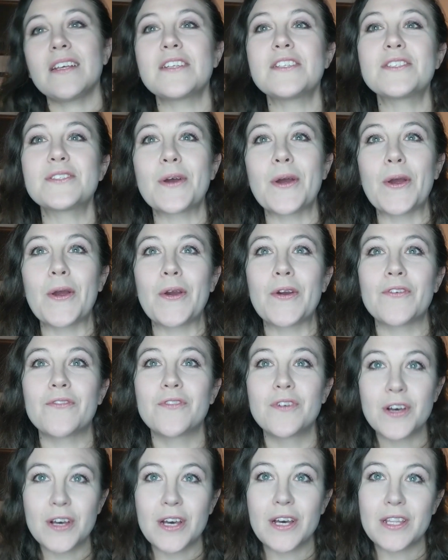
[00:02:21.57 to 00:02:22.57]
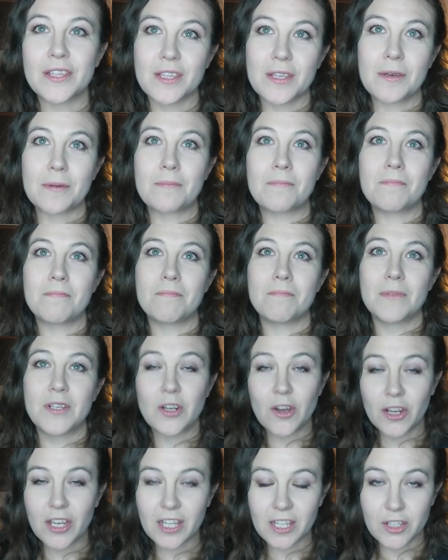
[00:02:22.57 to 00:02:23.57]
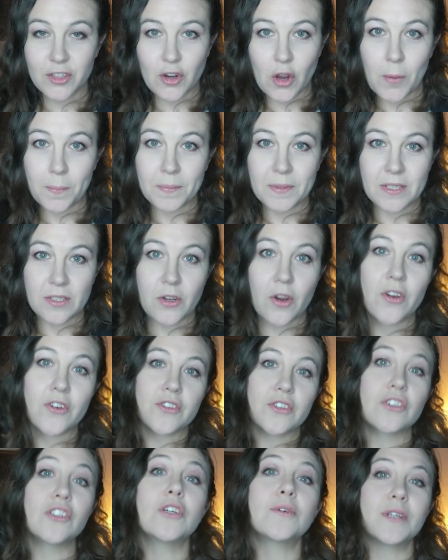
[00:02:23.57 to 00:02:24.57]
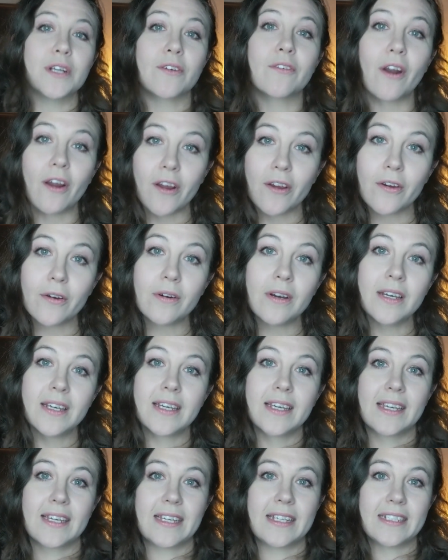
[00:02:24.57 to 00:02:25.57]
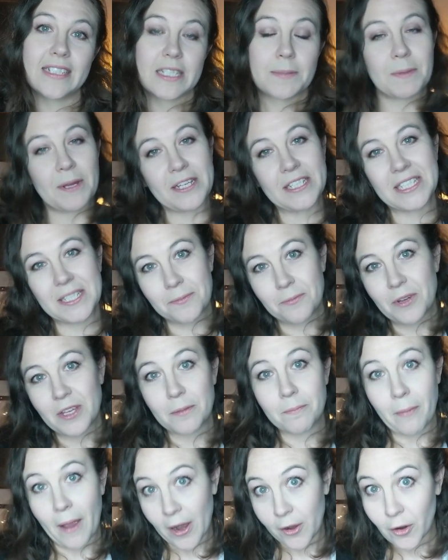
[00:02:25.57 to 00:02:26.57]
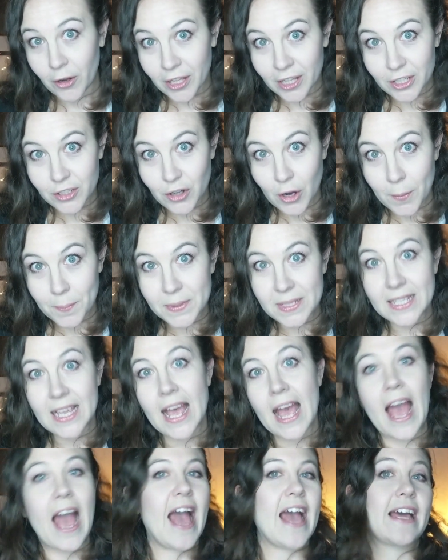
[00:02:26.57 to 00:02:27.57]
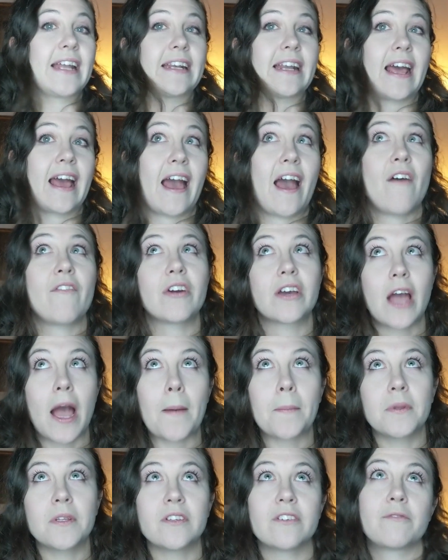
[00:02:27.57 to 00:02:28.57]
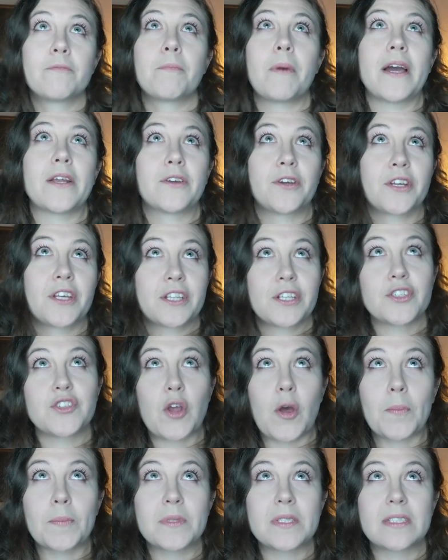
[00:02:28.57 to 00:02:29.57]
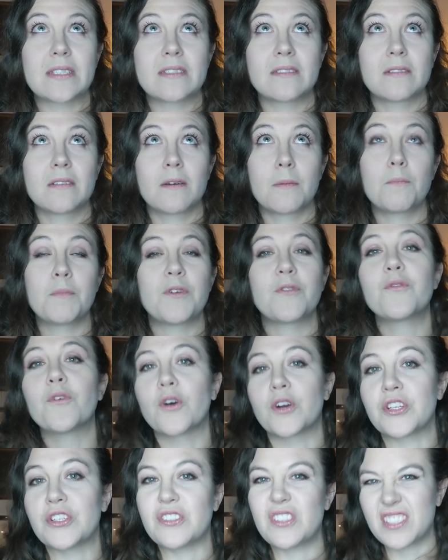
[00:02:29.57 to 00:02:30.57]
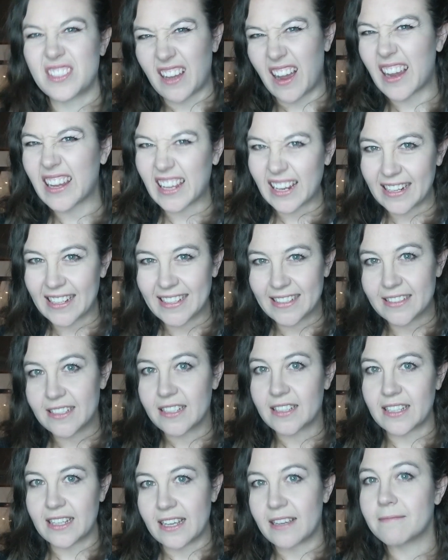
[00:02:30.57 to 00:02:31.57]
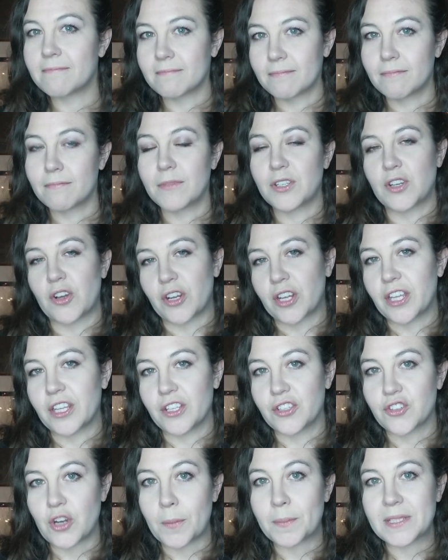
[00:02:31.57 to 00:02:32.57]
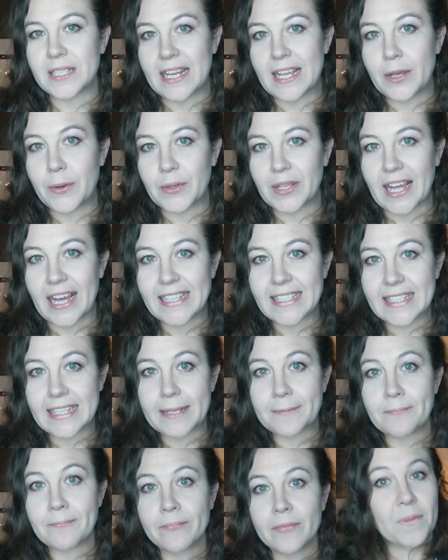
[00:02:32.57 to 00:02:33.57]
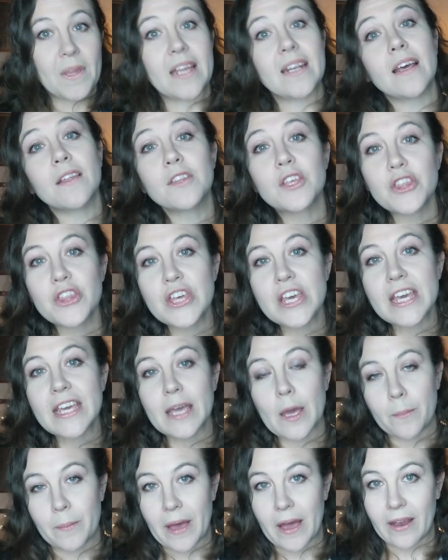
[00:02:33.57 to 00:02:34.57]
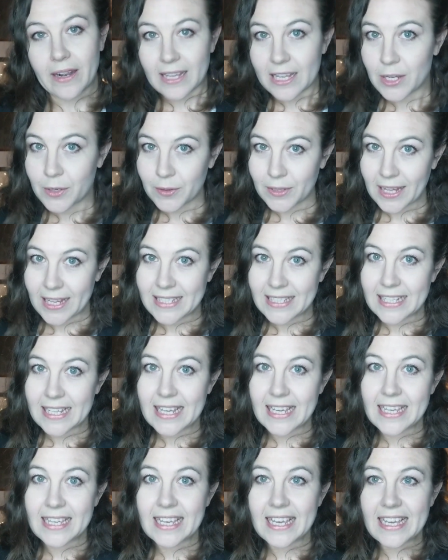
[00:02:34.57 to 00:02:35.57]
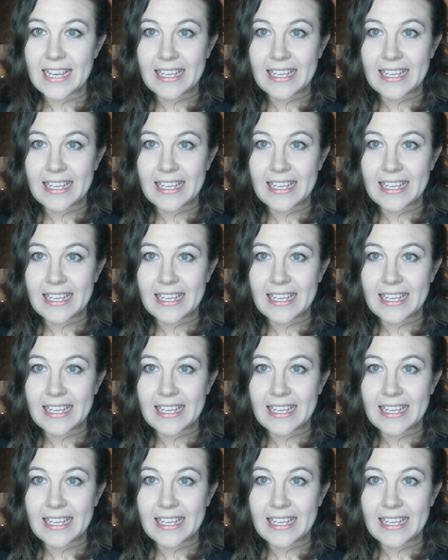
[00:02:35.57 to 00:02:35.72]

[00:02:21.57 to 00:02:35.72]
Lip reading: So for the monocular drops, don't do two in a row, intersperse them with binocular drops and have a couple of binocular drops before you start getting into the monocular drops and equalizing. Another thing about equalizing